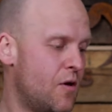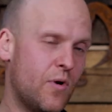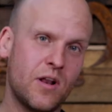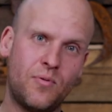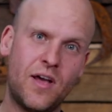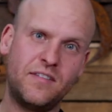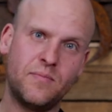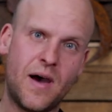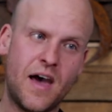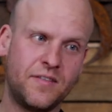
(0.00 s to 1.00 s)
We're going to place
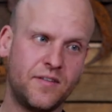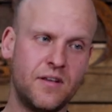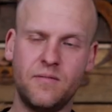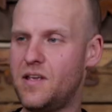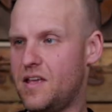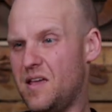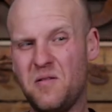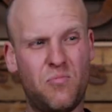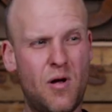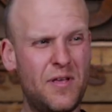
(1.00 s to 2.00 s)
the basket
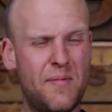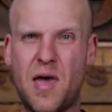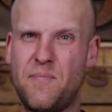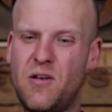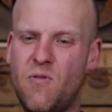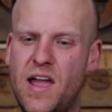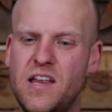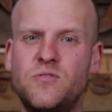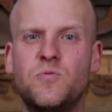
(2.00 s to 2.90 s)
probably about mid-range.